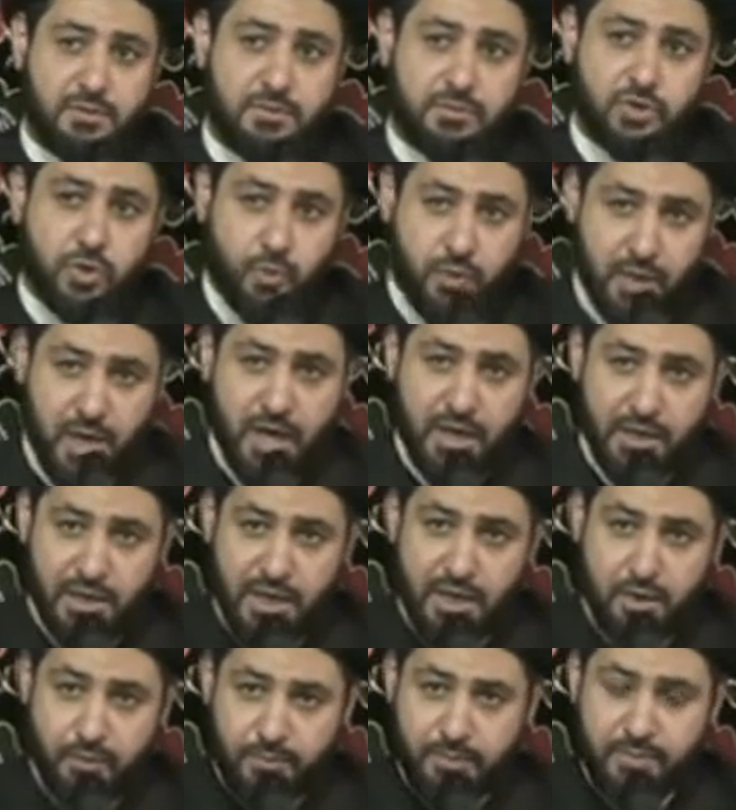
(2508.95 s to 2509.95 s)
So we're not going to
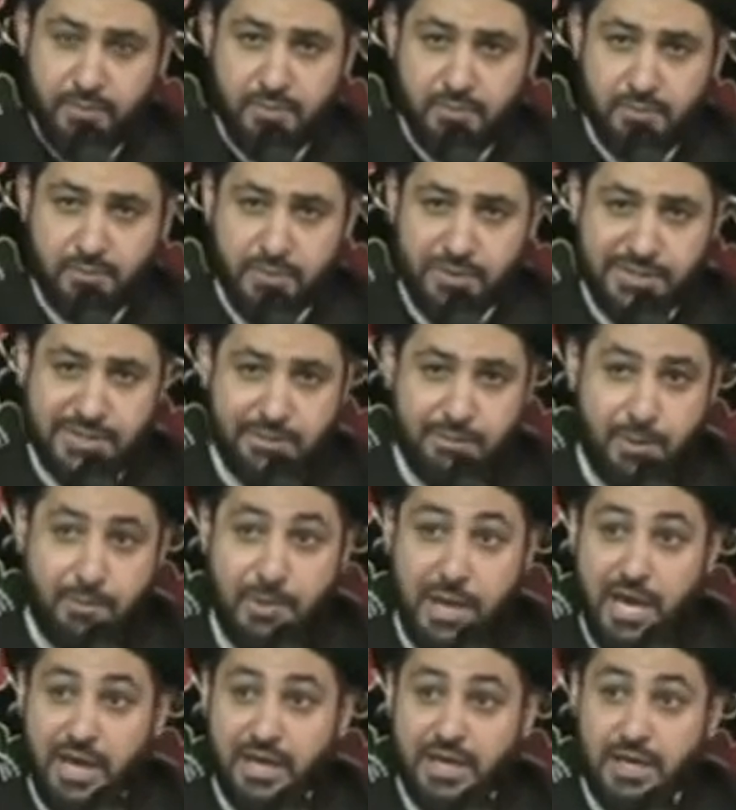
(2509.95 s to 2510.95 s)
help Muslim
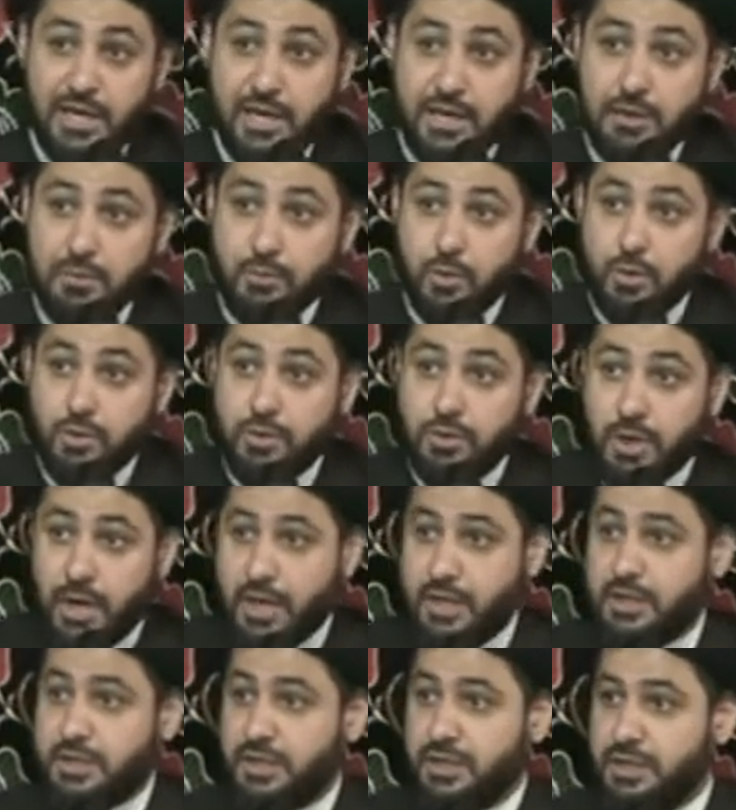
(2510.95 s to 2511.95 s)
ibn Aqil anymore,
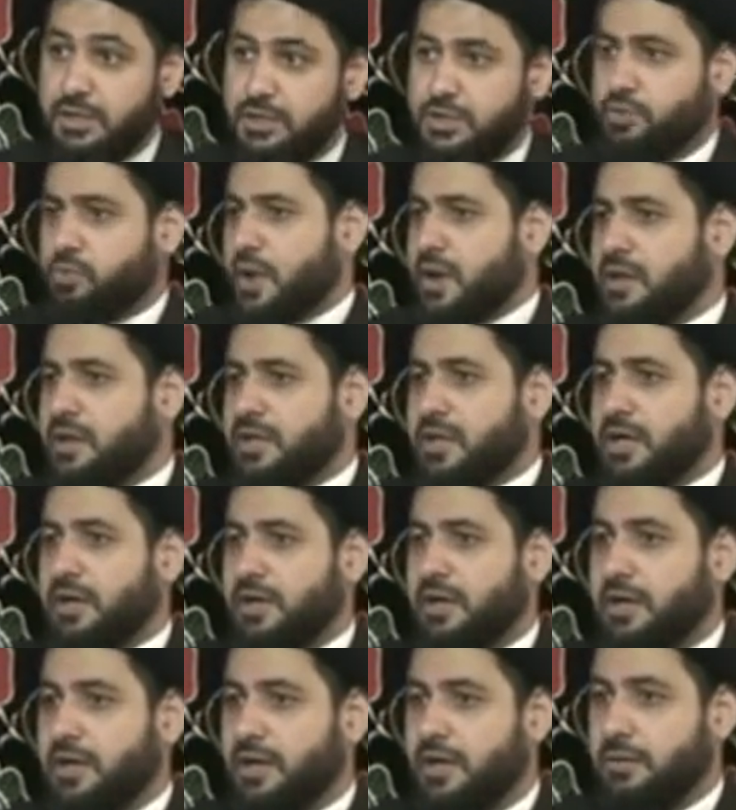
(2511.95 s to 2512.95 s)
right? Just one thing.
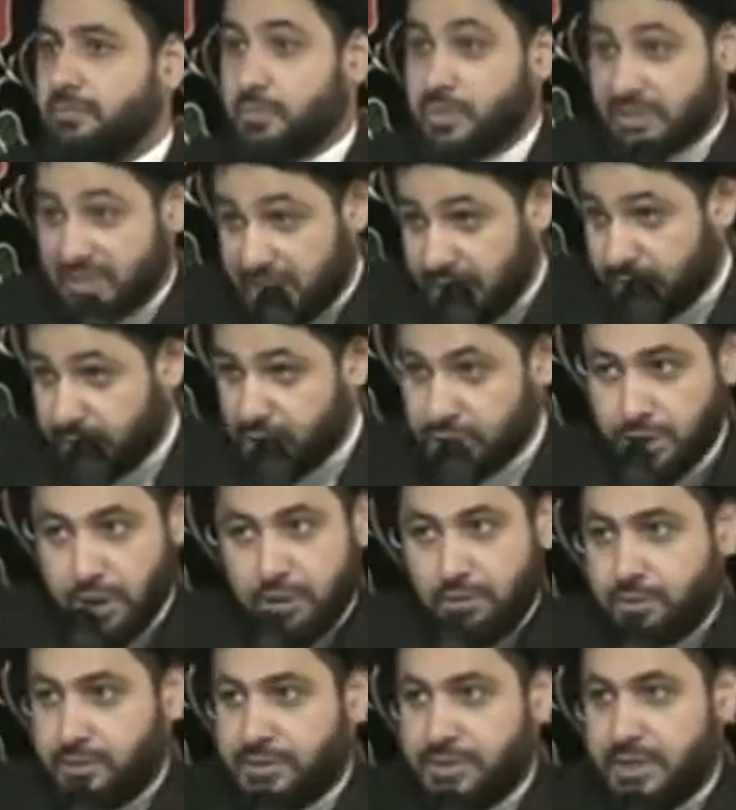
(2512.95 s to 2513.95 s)
Muslim is
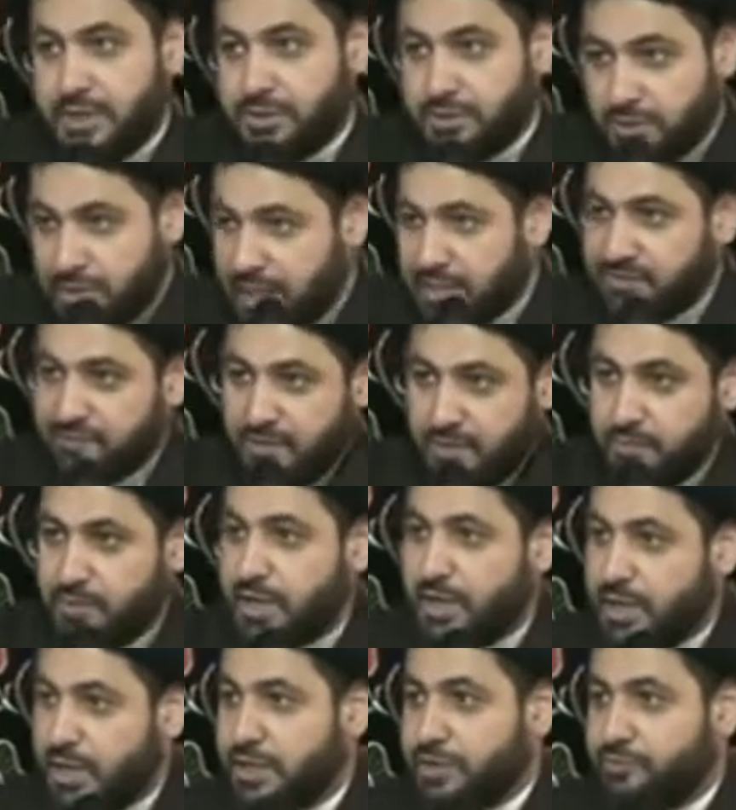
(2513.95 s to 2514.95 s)
not Hussein, so that's why
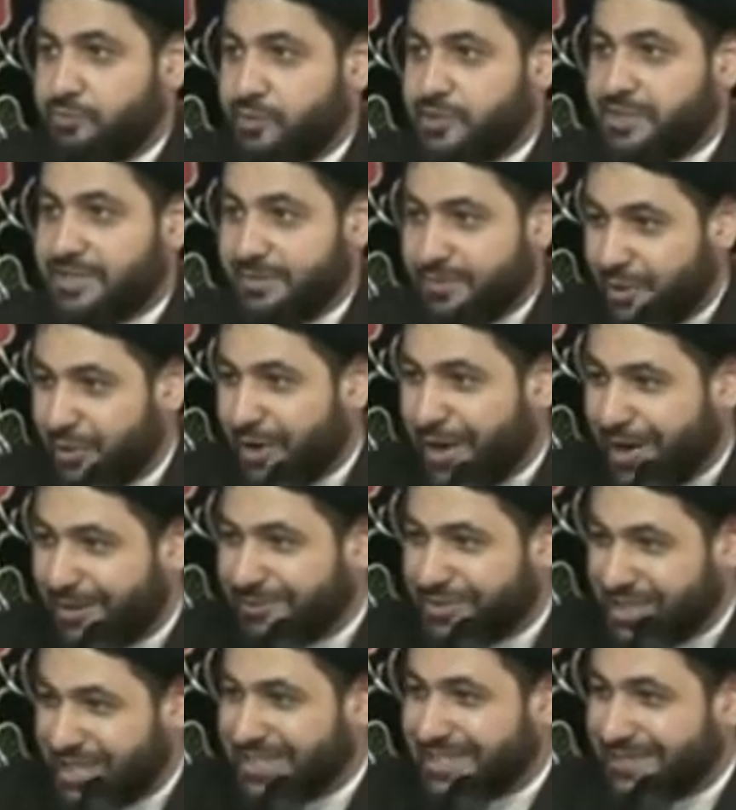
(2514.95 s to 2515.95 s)
we against Muslim. You know how
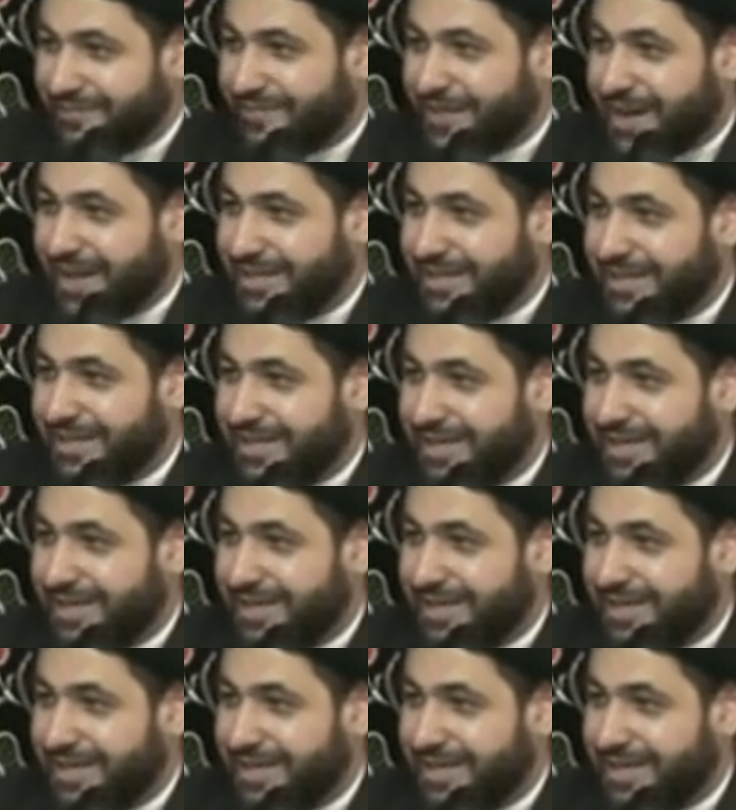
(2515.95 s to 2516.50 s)
justified.